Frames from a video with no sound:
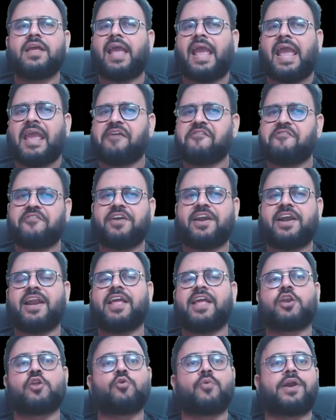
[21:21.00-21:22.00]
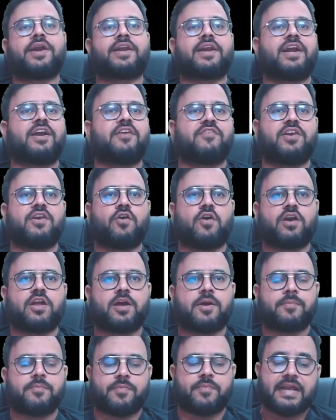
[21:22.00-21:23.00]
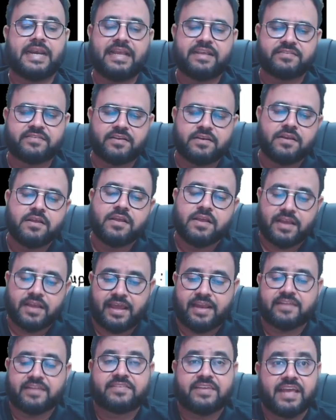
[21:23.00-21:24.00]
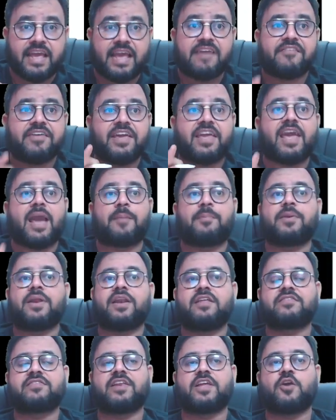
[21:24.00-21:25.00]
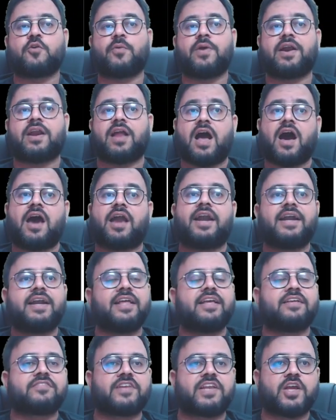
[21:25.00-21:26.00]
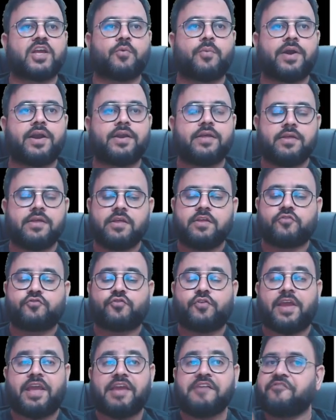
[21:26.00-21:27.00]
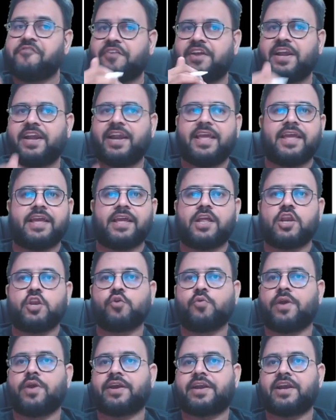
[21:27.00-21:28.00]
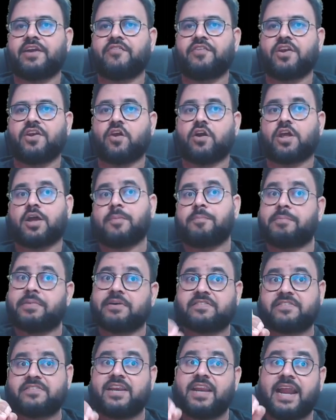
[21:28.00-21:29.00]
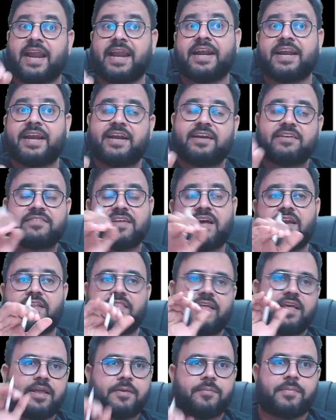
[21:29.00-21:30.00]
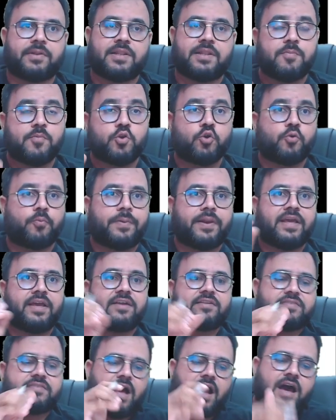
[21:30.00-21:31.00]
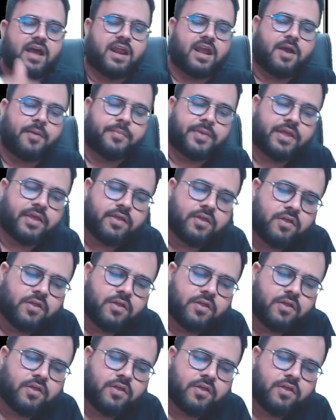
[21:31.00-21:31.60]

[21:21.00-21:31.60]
Every day new entrant will not come. Reason, can I say heavy capital is required, R&D is required. So every day new entrant will not come, but still entrants are there, matlab new players are coming.